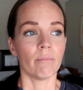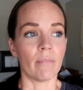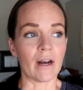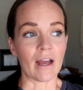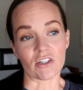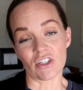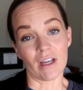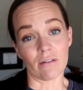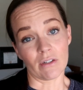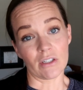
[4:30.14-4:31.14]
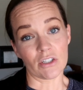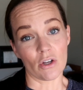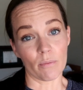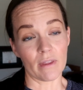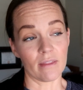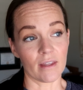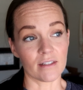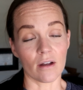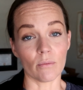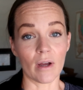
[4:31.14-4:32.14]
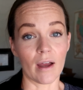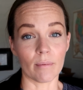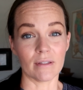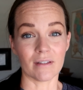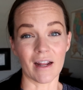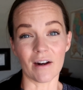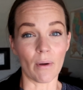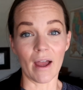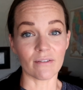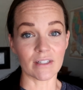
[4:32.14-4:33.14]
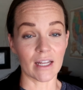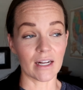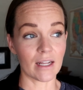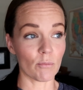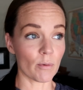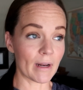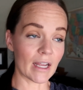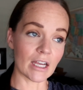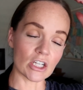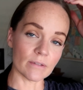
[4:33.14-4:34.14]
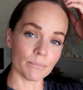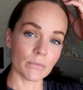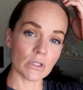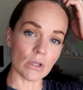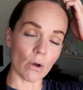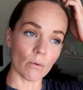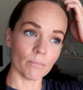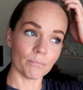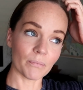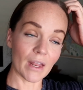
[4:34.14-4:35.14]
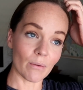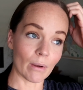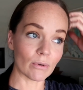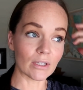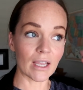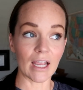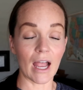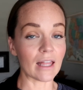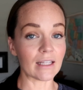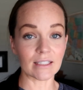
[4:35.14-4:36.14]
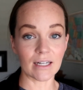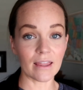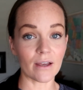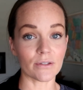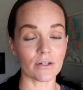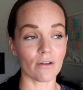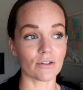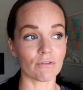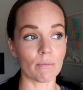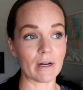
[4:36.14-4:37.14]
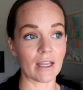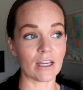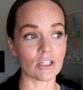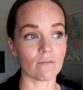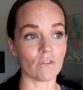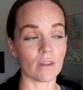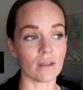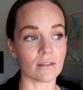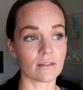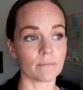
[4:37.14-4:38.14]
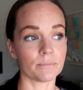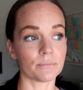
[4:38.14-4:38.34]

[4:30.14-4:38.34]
But actually, I really just hope that that's not what happens and I don't have to get any more medication. So anyway, we're looking at less than $1,000 for medication for this.